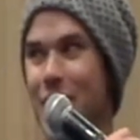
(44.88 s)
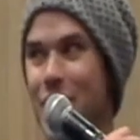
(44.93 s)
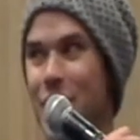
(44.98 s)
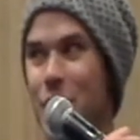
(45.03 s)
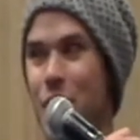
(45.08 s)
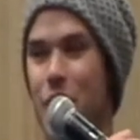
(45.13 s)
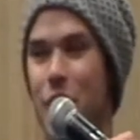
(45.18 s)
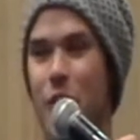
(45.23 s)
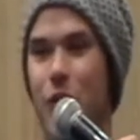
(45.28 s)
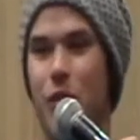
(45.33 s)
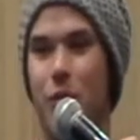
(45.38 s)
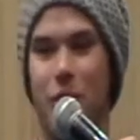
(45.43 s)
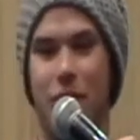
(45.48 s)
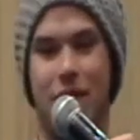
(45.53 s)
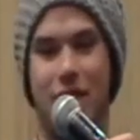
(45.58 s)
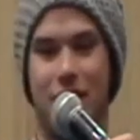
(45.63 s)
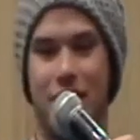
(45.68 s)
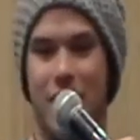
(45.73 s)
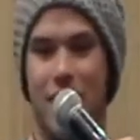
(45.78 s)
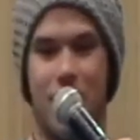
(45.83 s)
It was really cool,
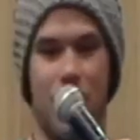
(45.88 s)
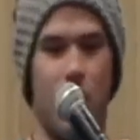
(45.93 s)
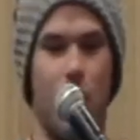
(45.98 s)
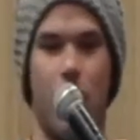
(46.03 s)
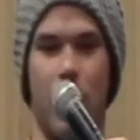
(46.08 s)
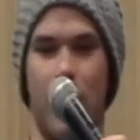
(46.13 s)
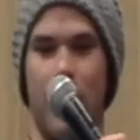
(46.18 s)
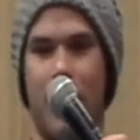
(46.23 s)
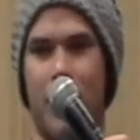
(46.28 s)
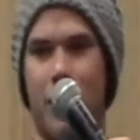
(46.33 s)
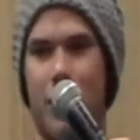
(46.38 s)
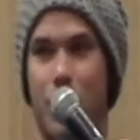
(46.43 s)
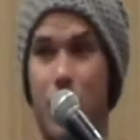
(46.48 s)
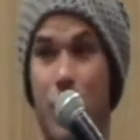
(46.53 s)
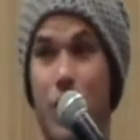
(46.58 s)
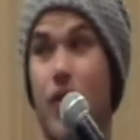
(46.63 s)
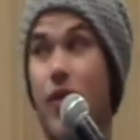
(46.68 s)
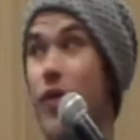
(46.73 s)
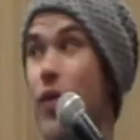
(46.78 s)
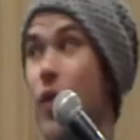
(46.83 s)
but it's such a quick. I mean,
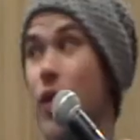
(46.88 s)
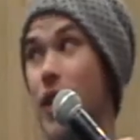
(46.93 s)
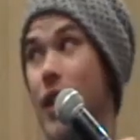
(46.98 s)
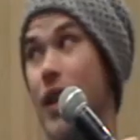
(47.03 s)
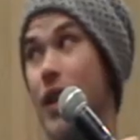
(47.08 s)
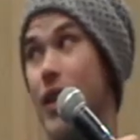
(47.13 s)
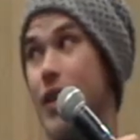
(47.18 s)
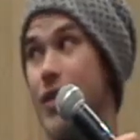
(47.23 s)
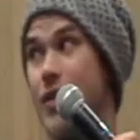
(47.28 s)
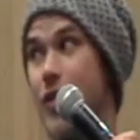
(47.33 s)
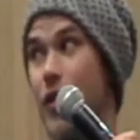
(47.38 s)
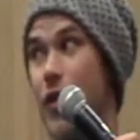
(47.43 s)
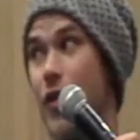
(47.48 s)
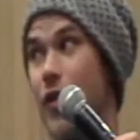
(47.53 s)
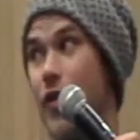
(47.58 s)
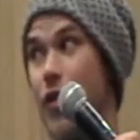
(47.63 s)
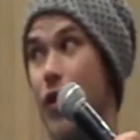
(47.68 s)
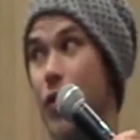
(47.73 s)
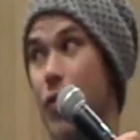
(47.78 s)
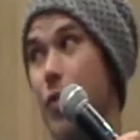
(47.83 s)
24 days for
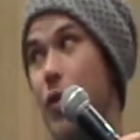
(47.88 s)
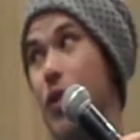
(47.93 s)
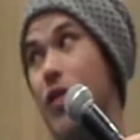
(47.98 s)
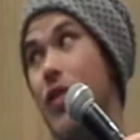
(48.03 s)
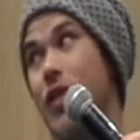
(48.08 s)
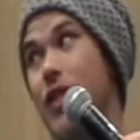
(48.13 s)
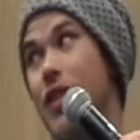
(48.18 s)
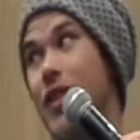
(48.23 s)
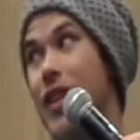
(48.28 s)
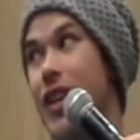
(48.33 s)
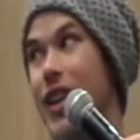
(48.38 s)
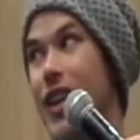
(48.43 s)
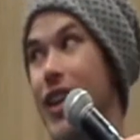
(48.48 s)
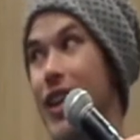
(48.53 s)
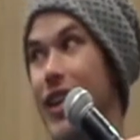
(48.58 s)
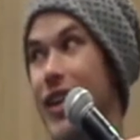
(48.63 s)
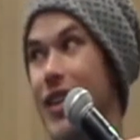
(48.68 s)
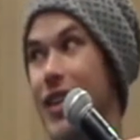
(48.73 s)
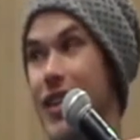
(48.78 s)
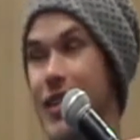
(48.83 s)
a full movie
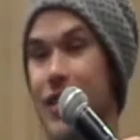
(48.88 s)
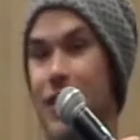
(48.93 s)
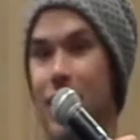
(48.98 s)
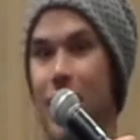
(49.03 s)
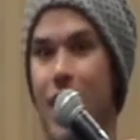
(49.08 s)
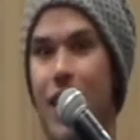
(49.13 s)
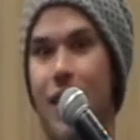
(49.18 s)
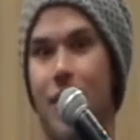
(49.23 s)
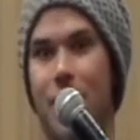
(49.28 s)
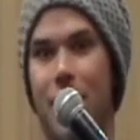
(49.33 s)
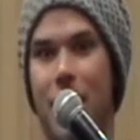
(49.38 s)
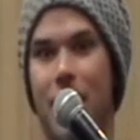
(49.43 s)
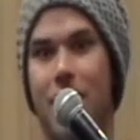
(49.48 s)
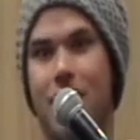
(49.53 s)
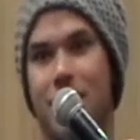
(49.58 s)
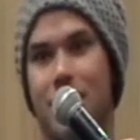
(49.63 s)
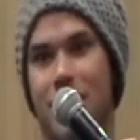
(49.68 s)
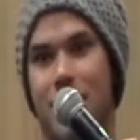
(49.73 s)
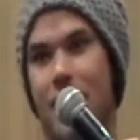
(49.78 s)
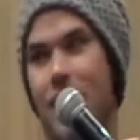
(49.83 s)
is a lot of
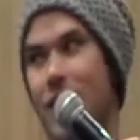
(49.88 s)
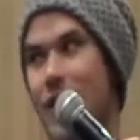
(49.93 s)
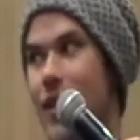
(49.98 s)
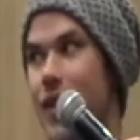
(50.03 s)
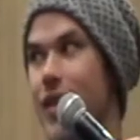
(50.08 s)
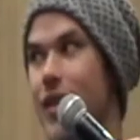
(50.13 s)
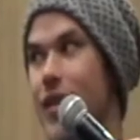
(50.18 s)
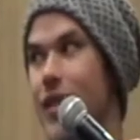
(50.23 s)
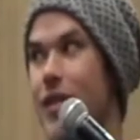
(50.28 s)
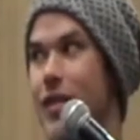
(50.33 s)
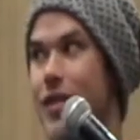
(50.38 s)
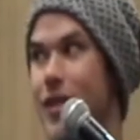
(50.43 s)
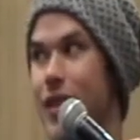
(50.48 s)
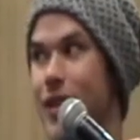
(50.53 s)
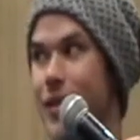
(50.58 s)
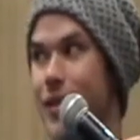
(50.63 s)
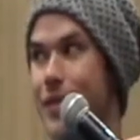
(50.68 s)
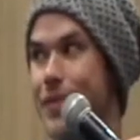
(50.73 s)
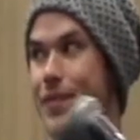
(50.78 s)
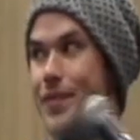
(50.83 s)
pages to get done.
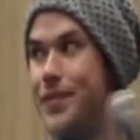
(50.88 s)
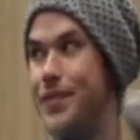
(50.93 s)
So.